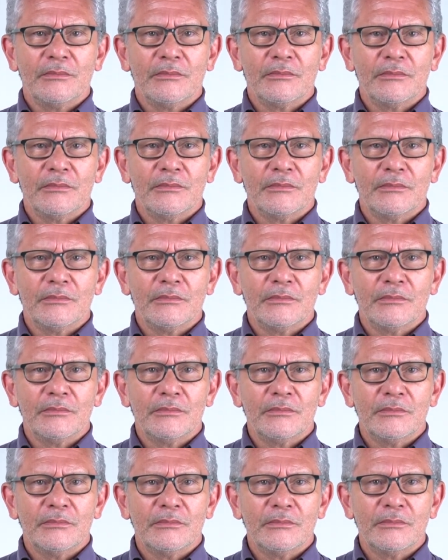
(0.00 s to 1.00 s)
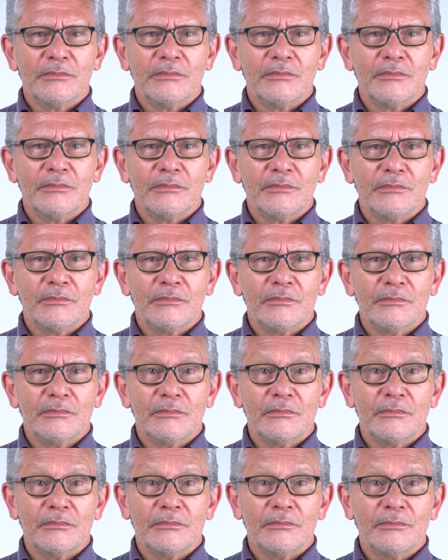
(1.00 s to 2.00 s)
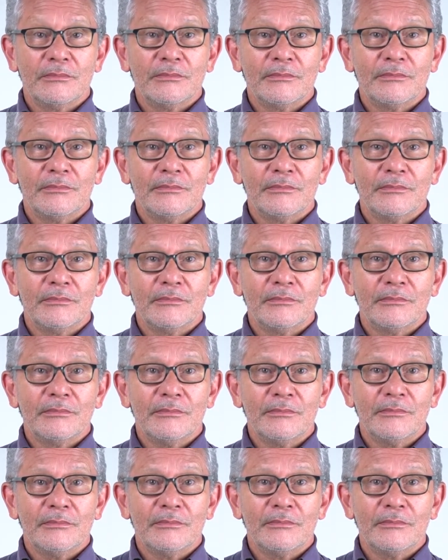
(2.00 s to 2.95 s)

(silence)